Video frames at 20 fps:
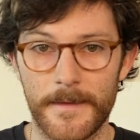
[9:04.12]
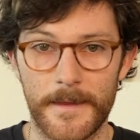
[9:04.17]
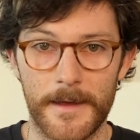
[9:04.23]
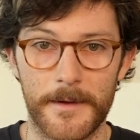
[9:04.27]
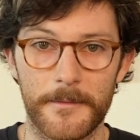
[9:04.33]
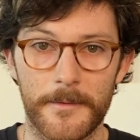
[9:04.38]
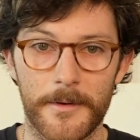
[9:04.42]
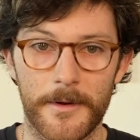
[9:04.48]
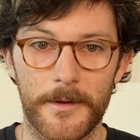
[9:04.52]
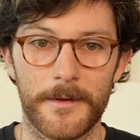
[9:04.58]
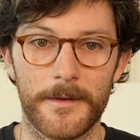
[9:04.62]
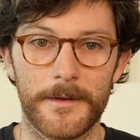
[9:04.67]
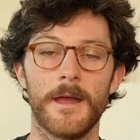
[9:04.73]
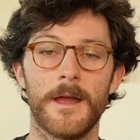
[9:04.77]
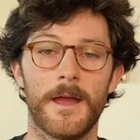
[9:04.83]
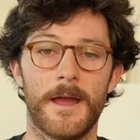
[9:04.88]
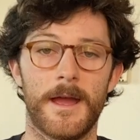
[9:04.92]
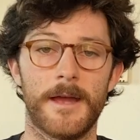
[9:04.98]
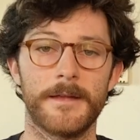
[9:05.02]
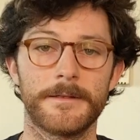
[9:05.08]
that wall
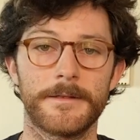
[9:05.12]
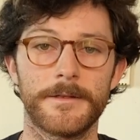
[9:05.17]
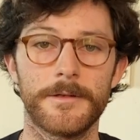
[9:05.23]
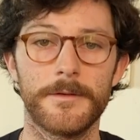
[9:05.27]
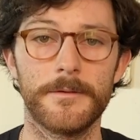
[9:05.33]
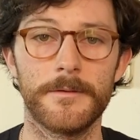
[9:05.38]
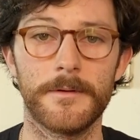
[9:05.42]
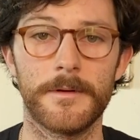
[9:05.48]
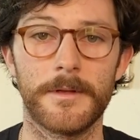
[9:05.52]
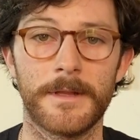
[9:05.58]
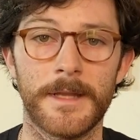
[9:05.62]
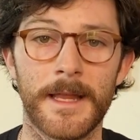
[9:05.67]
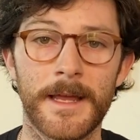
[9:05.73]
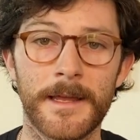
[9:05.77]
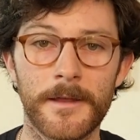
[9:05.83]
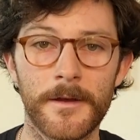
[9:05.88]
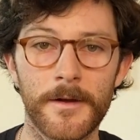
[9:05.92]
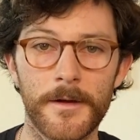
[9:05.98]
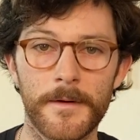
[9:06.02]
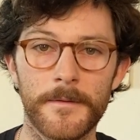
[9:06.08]
and to
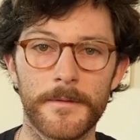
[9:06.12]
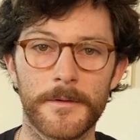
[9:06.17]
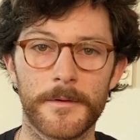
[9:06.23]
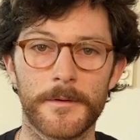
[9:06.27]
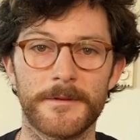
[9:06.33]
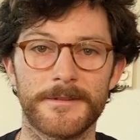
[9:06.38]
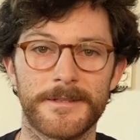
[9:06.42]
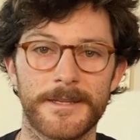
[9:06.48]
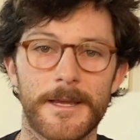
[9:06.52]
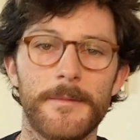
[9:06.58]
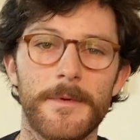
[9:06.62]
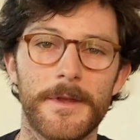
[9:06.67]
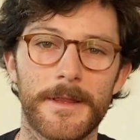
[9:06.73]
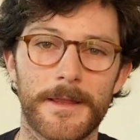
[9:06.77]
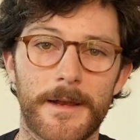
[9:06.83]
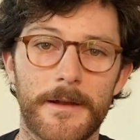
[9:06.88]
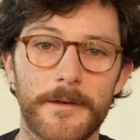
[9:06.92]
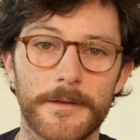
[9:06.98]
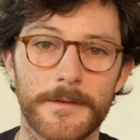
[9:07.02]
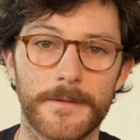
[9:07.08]
let go of the resentment
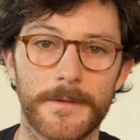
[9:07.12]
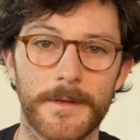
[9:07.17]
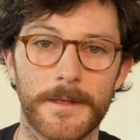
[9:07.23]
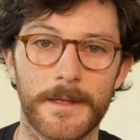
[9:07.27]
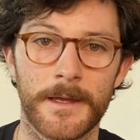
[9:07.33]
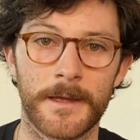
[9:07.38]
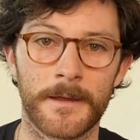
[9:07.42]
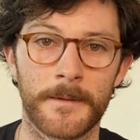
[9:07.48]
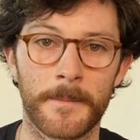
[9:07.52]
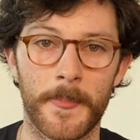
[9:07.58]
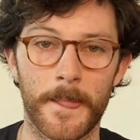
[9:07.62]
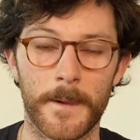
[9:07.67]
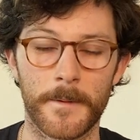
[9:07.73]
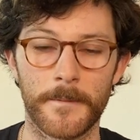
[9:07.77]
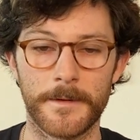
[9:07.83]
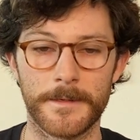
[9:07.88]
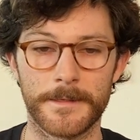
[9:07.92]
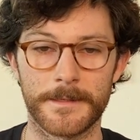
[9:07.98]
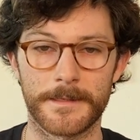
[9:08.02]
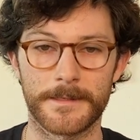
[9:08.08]
that I was feeling
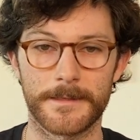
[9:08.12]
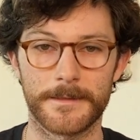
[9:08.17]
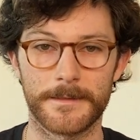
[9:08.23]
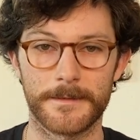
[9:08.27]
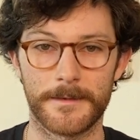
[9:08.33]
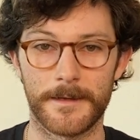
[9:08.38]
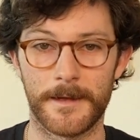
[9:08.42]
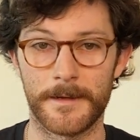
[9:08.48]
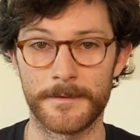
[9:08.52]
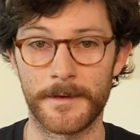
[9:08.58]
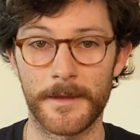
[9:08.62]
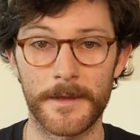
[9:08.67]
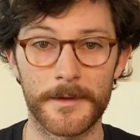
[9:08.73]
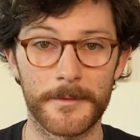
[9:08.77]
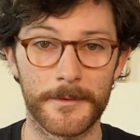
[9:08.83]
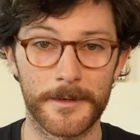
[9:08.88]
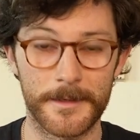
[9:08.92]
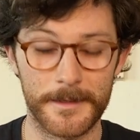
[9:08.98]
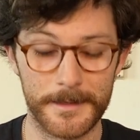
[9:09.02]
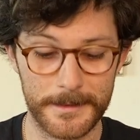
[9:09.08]
was another
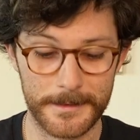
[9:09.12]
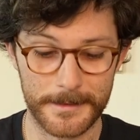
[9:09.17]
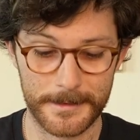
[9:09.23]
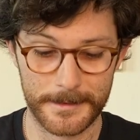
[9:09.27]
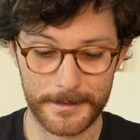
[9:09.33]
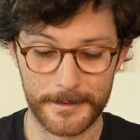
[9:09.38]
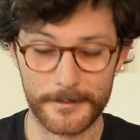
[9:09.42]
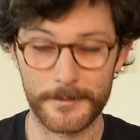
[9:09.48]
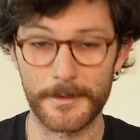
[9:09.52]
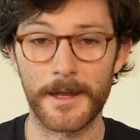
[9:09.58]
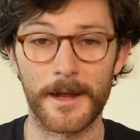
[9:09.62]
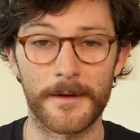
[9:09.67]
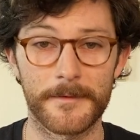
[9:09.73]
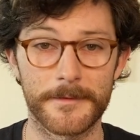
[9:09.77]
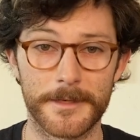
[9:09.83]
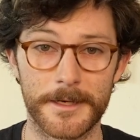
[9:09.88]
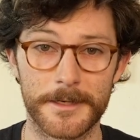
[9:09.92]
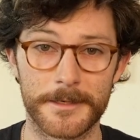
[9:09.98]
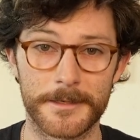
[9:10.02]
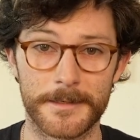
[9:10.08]
one of these 3
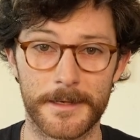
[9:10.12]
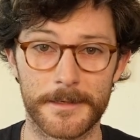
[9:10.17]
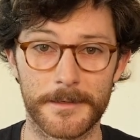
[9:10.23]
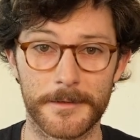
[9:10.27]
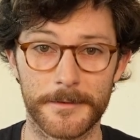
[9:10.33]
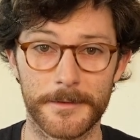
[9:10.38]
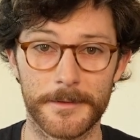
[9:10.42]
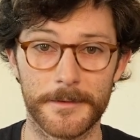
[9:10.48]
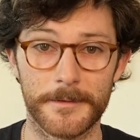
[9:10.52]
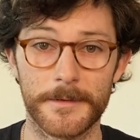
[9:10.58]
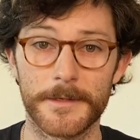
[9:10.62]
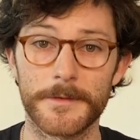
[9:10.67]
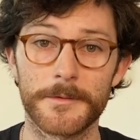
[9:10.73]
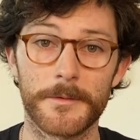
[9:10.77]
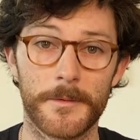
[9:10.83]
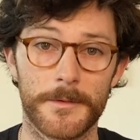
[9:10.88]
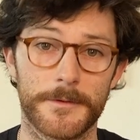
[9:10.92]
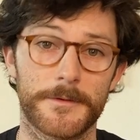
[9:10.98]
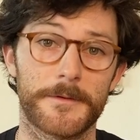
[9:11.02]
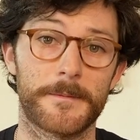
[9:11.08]
conversations I told you. This
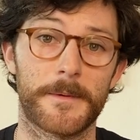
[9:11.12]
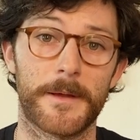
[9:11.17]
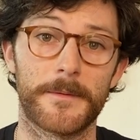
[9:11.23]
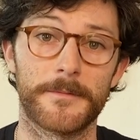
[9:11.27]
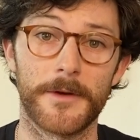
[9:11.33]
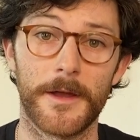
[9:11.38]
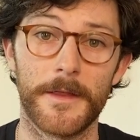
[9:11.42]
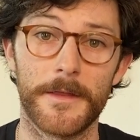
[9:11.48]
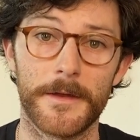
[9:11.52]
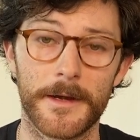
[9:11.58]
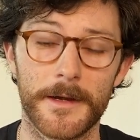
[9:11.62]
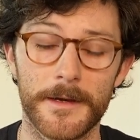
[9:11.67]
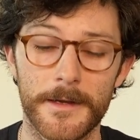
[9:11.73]
one was with my brother.